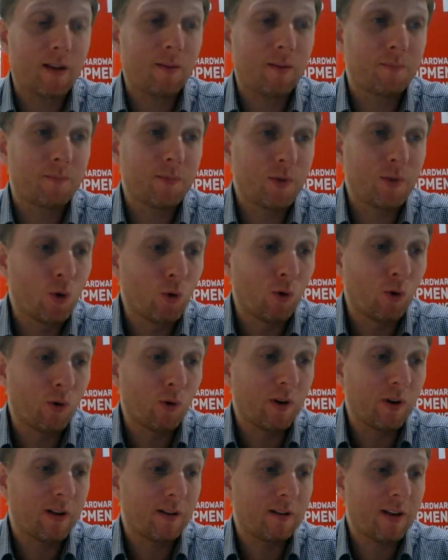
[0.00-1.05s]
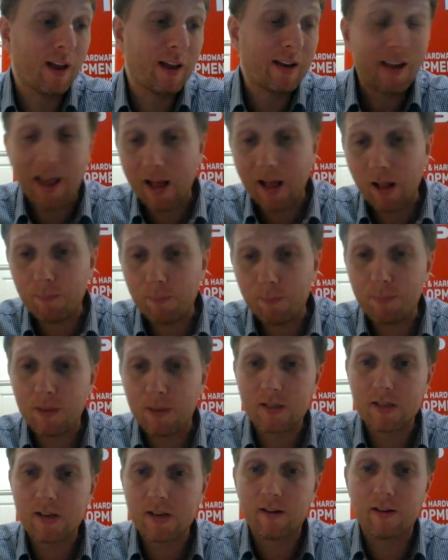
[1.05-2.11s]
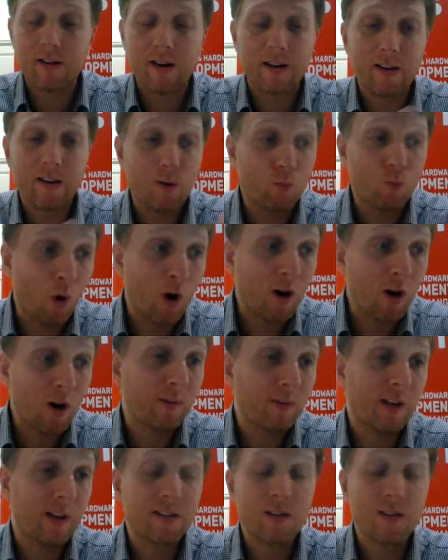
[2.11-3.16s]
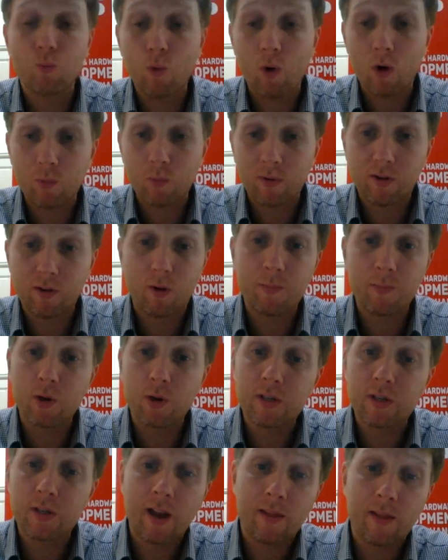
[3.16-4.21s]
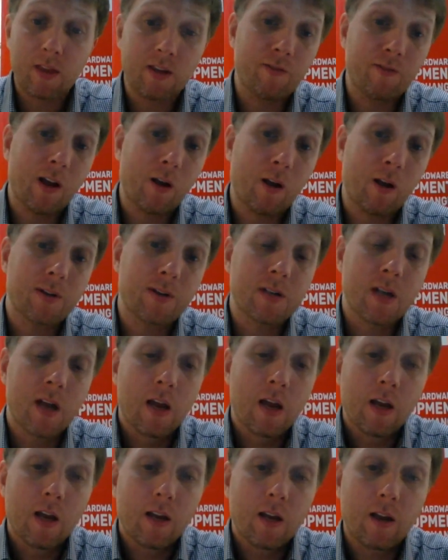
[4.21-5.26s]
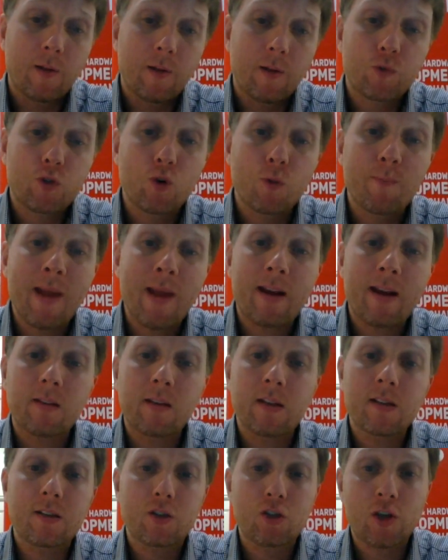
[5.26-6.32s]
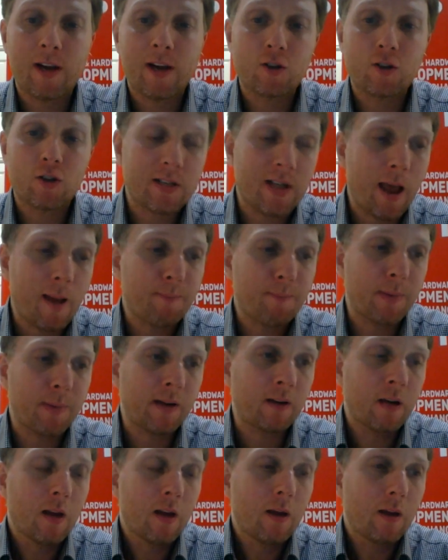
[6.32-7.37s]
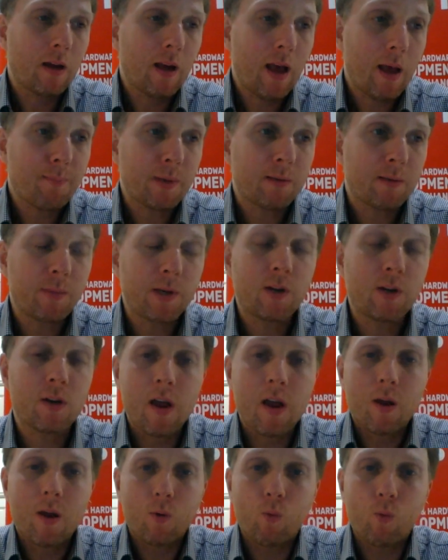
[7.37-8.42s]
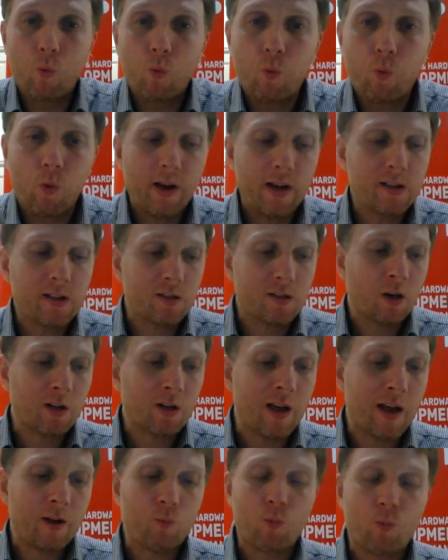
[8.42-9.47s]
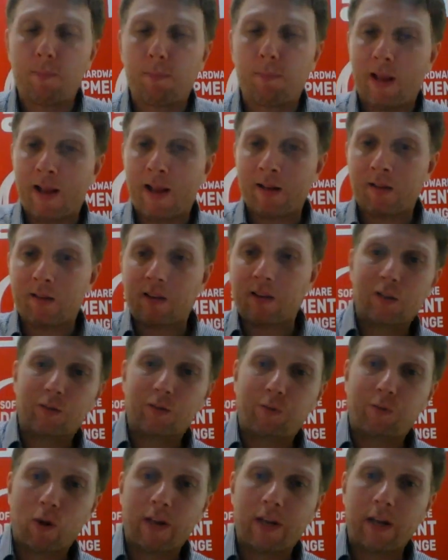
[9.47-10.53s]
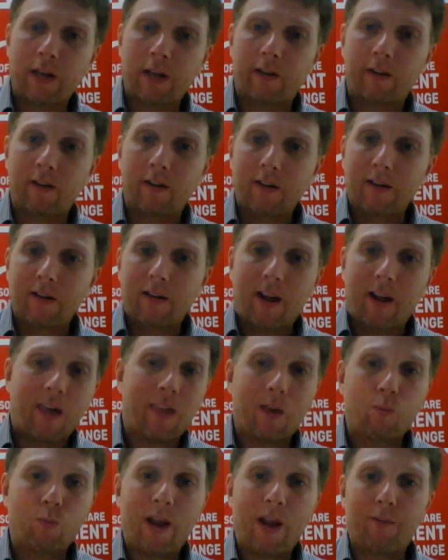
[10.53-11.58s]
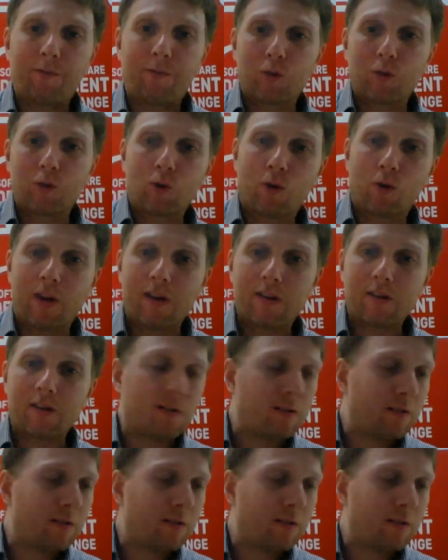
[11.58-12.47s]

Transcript: you like help us here and work with us and work with the community and the developers to make these changes happen, because it's not like we plan things for a year and then we have to do this,